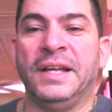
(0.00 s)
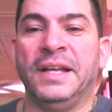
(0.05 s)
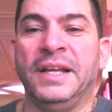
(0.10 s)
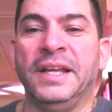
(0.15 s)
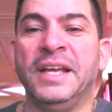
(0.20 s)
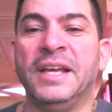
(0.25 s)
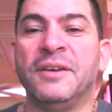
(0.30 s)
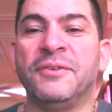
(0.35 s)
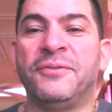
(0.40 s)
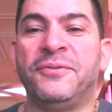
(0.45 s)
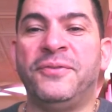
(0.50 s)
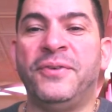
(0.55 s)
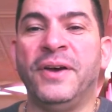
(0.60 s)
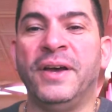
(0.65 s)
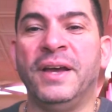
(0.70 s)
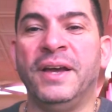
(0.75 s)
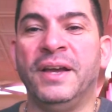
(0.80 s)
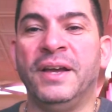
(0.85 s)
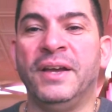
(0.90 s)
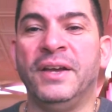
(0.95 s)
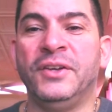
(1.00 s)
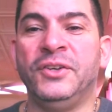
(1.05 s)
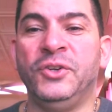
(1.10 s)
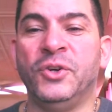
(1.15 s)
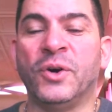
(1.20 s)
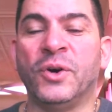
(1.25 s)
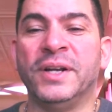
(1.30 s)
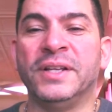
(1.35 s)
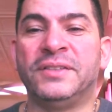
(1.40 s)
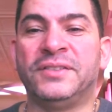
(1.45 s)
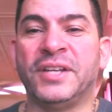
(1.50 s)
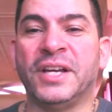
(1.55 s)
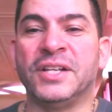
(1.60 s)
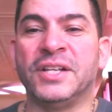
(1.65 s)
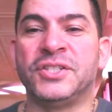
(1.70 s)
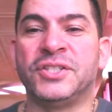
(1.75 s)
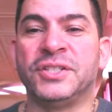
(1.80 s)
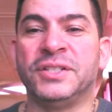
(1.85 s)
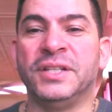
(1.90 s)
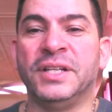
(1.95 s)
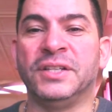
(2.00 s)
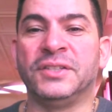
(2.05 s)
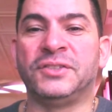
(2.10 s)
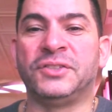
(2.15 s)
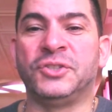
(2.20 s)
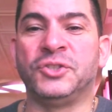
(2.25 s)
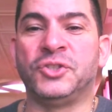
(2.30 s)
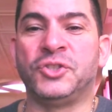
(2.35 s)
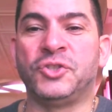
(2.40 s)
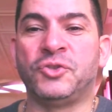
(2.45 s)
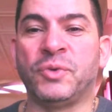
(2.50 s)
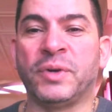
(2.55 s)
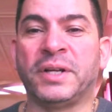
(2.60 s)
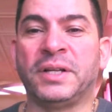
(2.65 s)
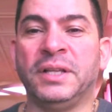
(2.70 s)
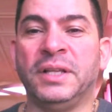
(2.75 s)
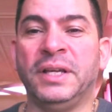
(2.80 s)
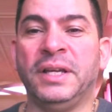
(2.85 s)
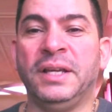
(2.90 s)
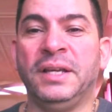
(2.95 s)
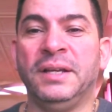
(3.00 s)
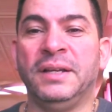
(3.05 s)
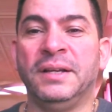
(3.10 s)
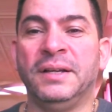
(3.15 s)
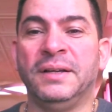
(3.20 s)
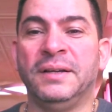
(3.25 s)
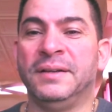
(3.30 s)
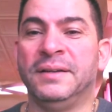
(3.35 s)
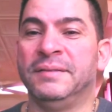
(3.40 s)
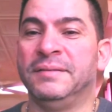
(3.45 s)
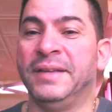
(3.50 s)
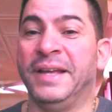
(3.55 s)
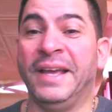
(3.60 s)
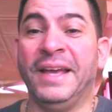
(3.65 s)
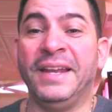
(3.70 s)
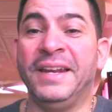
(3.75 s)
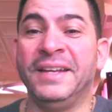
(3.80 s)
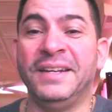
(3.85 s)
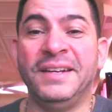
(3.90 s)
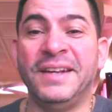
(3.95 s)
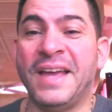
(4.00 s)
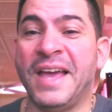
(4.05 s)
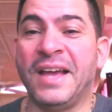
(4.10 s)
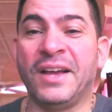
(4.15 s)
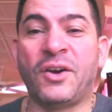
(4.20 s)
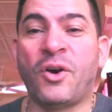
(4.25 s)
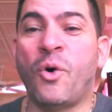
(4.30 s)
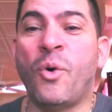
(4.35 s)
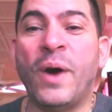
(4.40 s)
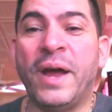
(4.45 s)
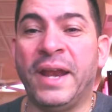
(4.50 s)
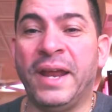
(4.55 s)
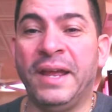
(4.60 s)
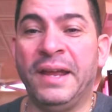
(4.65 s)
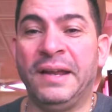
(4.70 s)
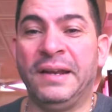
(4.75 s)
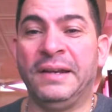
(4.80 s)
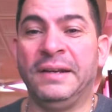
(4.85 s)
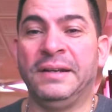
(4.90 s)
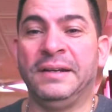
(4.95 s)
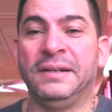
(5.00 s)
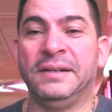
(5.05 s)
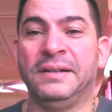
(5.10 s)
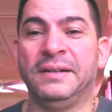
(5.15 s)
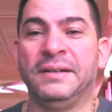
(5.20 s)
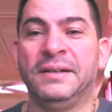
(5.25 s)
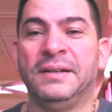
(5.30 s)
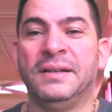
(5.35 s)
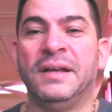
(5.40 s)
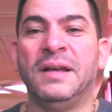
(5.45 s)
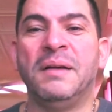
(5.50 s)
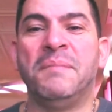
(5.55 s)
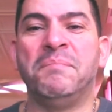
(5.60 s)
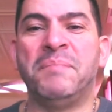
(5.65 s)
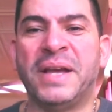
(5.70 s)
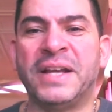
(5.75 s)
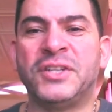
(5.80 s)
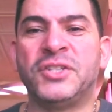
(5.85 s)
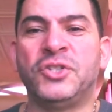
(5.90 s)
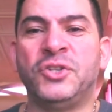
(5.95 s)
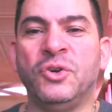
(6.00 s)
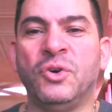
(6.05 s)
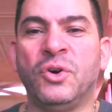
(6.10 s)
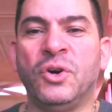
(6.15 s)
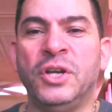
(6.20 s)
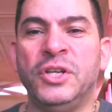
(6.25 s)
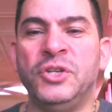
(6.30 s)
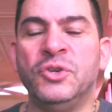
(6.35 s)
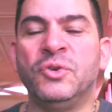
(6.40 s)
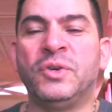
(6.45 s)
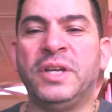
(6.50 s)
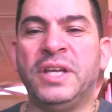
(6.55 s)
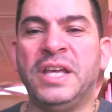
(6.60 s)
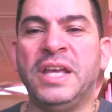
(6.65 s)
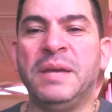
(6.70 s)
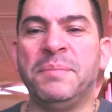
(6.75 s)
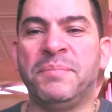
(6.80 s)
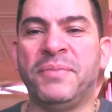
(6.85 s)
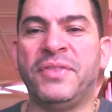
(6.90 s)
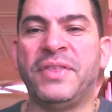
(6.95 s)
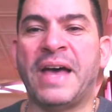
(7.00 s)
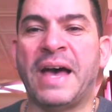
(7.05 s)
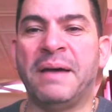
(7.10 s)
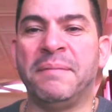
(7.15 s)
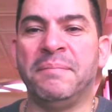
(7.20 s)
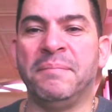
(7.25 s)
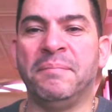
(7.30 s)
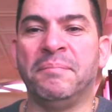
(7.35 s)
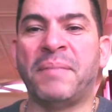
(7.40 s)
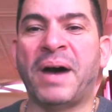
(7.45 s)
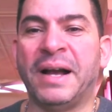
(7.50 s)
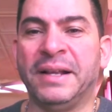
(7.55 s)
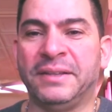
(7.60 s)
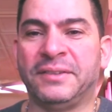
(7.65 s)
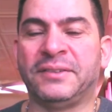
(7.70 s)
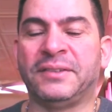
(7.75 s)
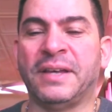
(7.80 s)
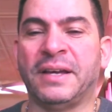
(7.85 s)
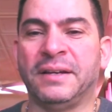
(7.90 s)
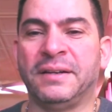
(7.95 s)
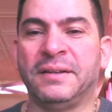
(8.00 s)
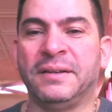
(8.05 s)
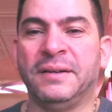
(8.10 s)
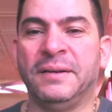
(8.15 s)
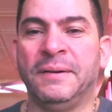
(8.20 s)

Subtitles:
If your intention is to strictly hit it and quit it, make sure you keep that mindset.